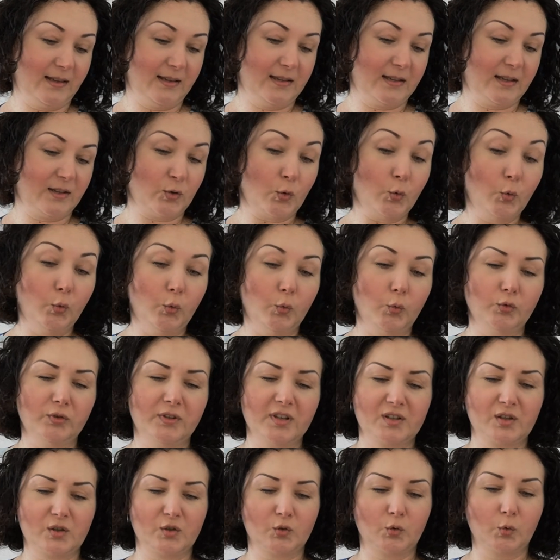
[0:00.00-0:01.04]
this is
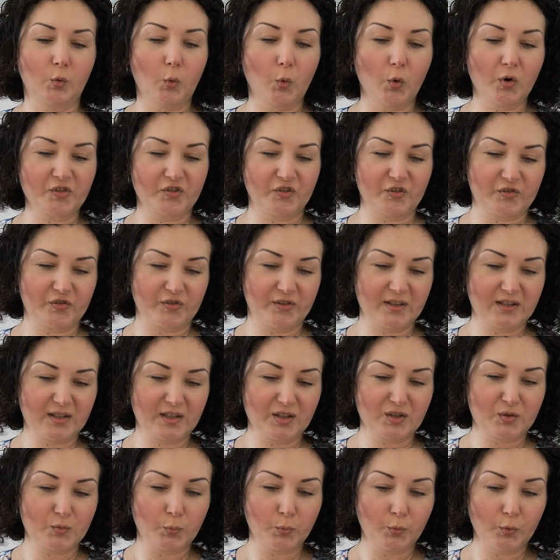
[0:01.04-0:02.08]
gorgeous.
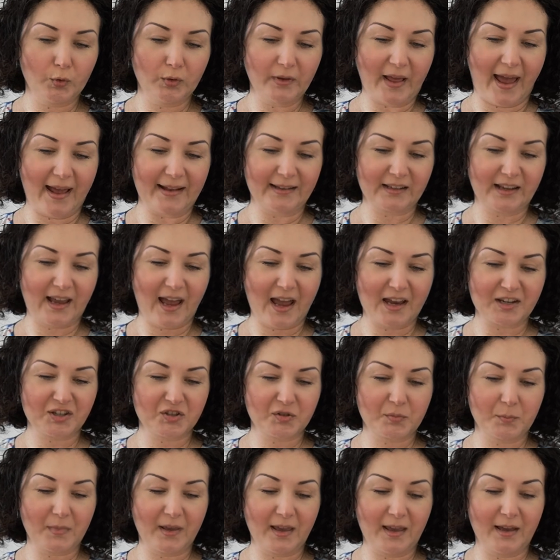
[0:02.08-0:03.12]
This is wool and
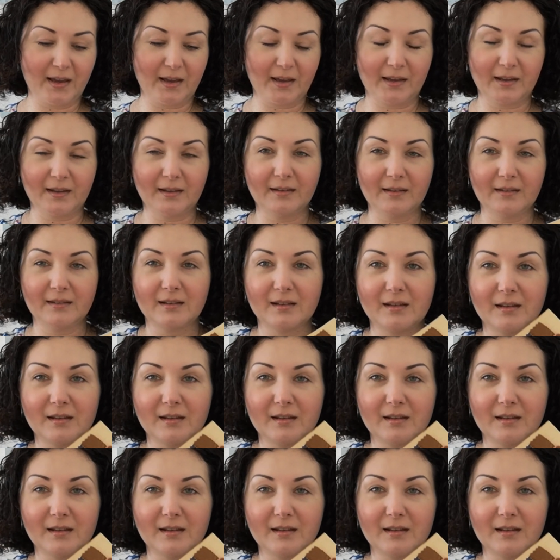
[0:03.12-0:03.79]
cashmere